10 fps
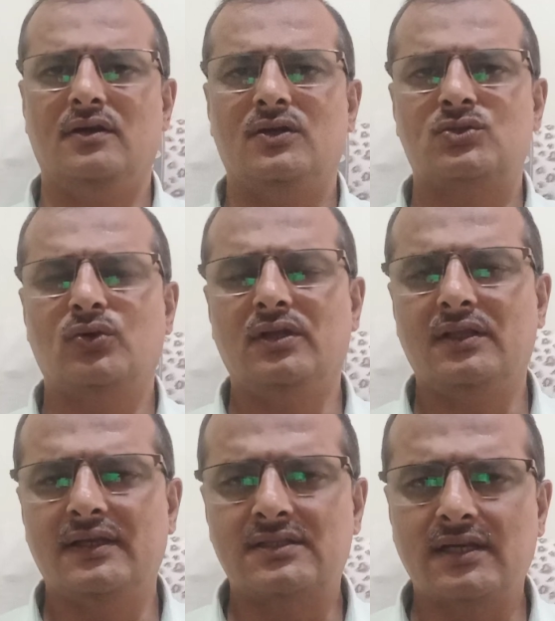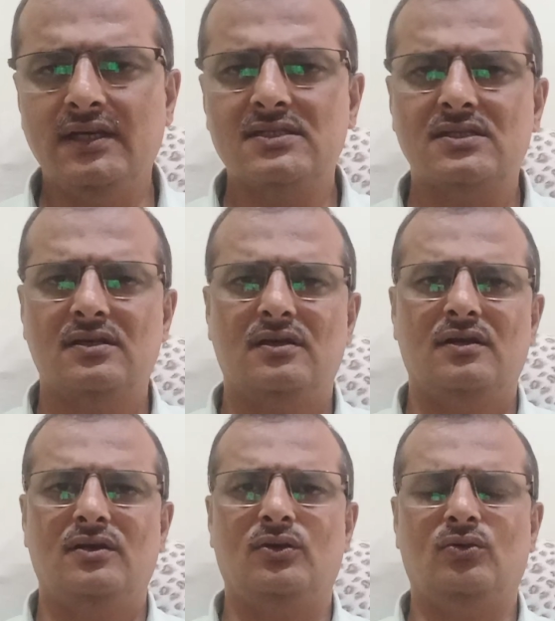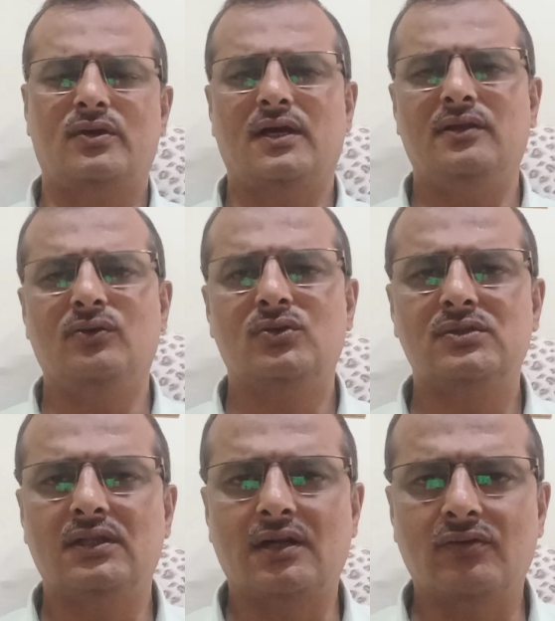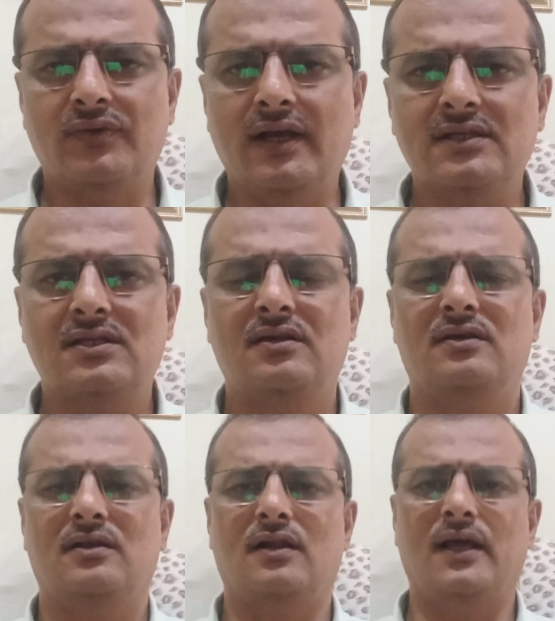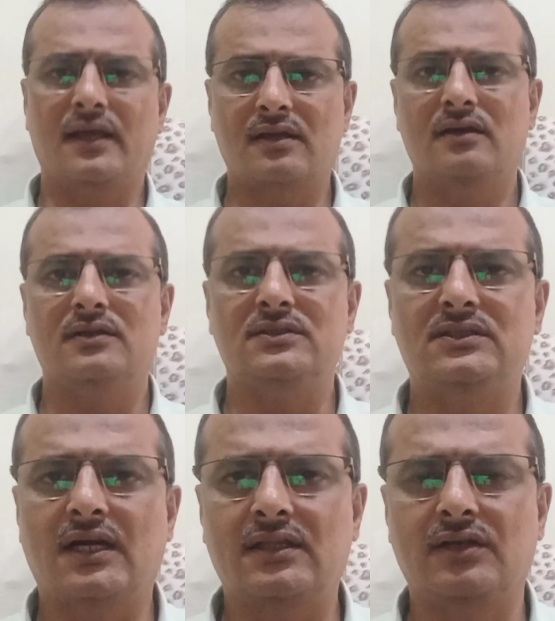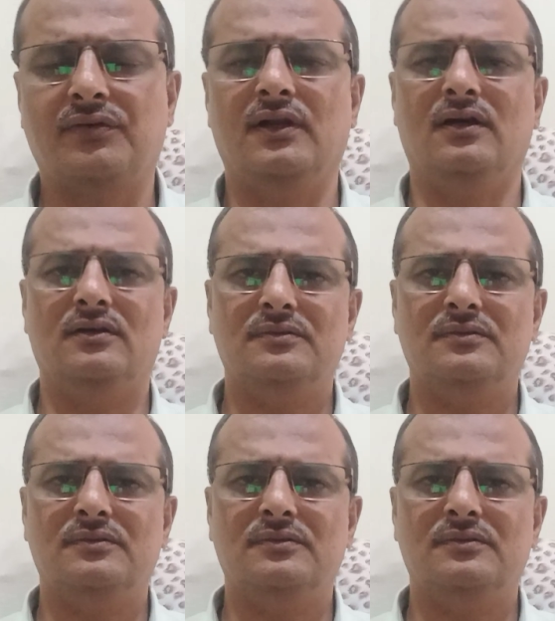So in this case you can use the dravyas like Jati Phala.